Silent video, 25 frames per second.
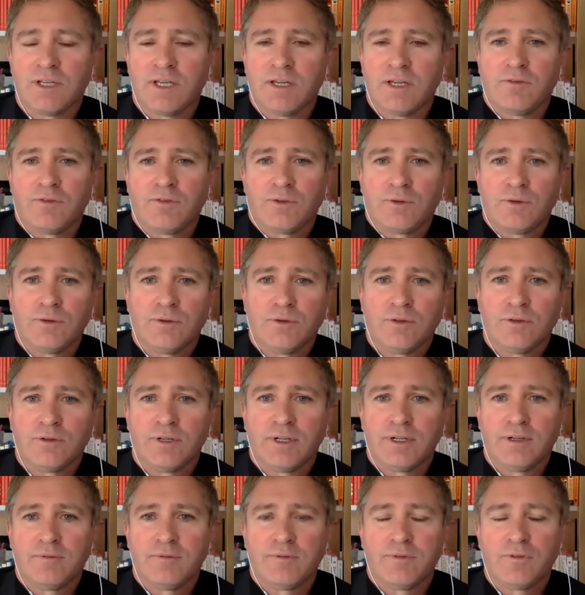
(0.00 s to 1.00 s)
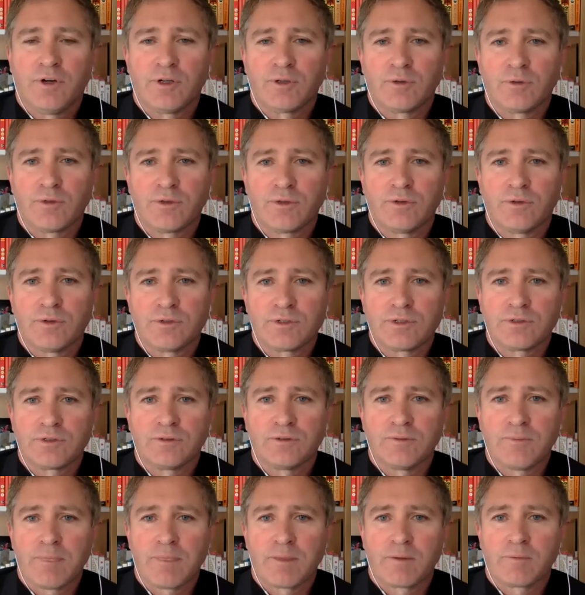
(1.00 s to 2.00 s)
have your final thoughts
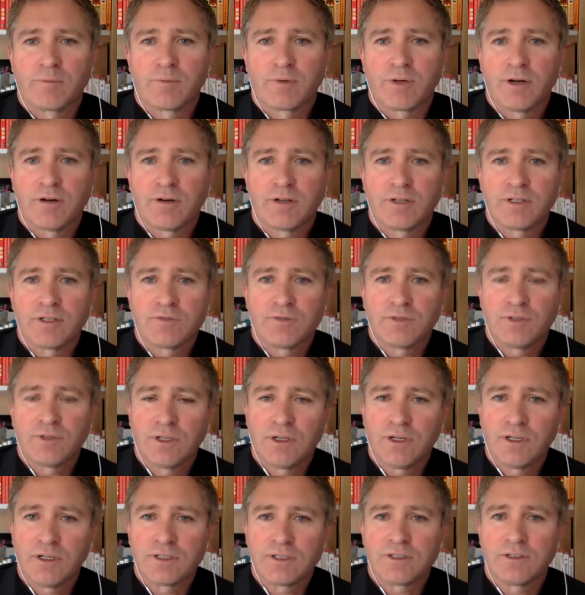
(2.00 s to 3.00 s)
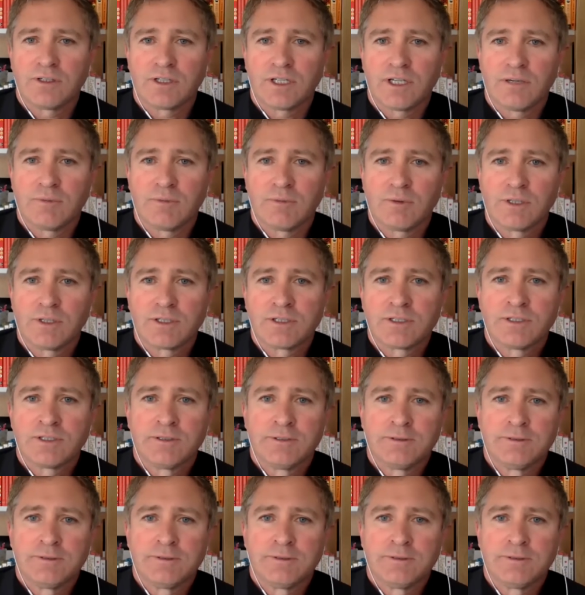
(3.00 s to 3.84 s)
or priorities for you guys in the coming weeks.